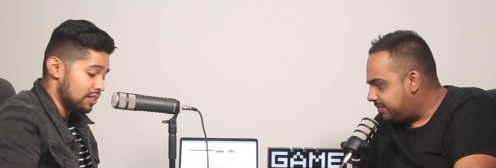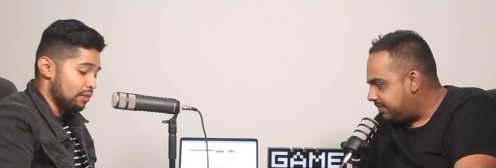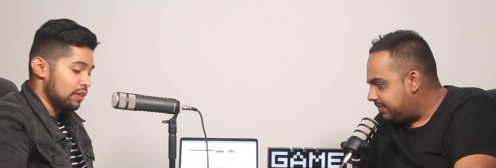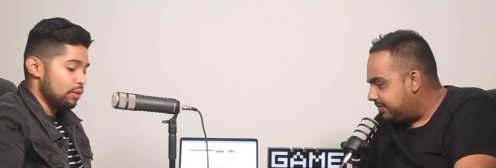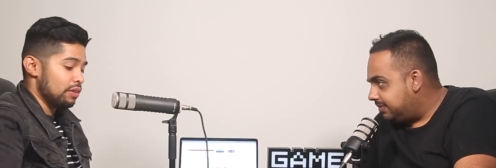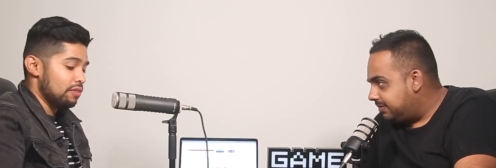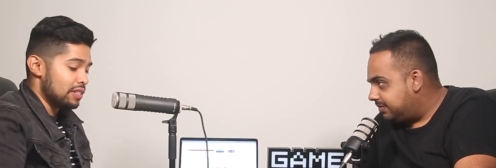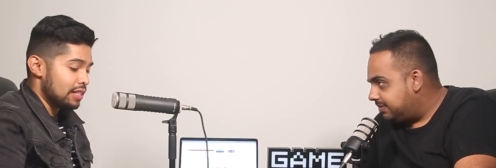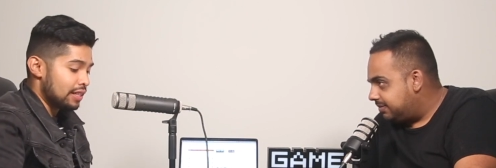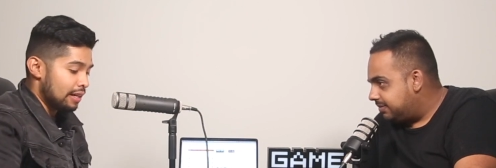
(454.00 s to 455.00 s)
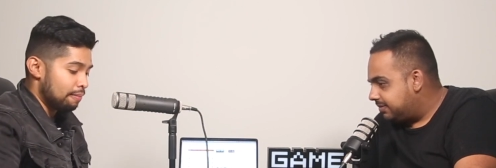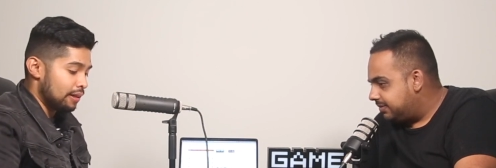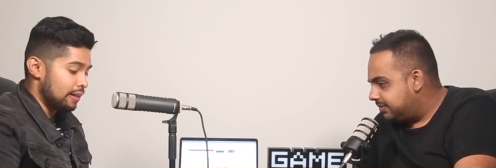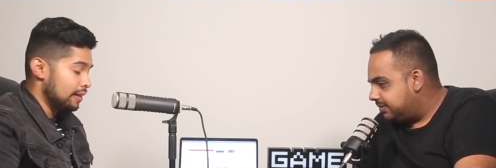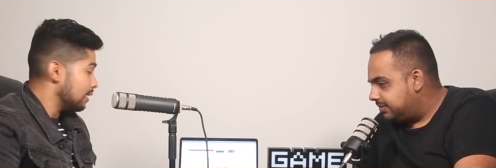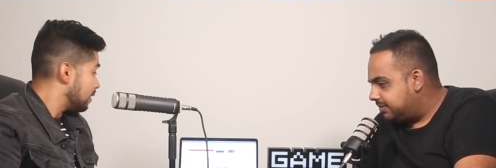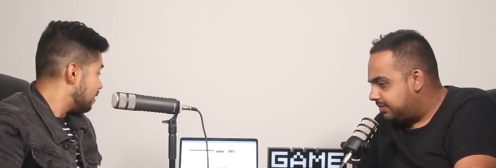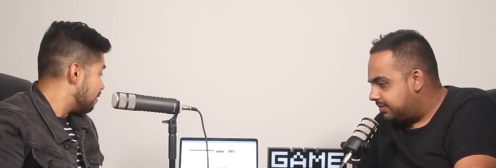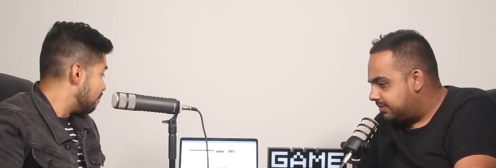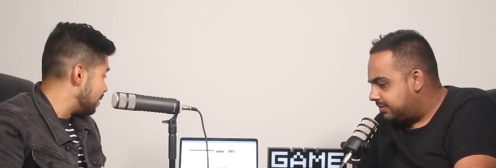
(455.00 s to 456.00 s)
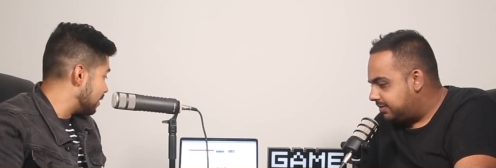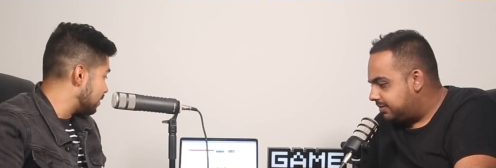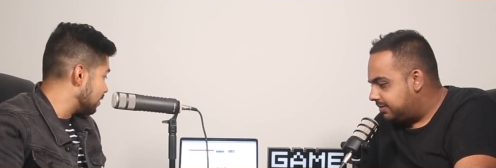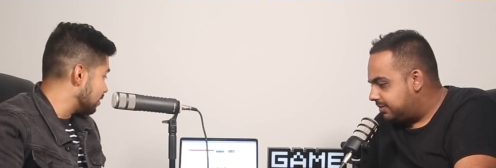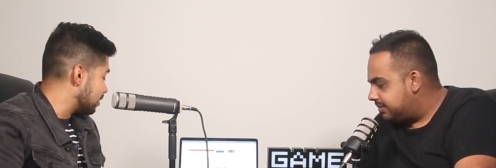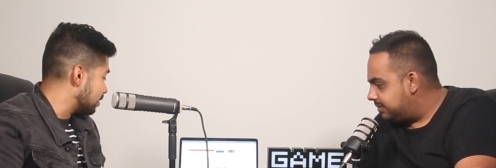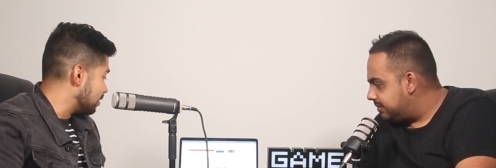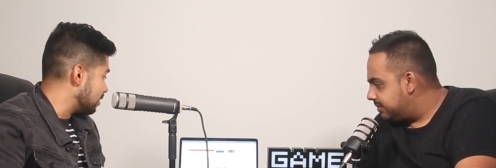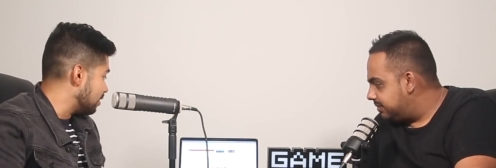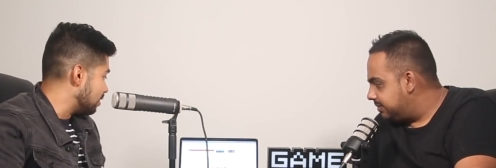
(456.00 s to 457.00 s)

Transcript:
Speaker 1: definitely revisit that. But mate, look,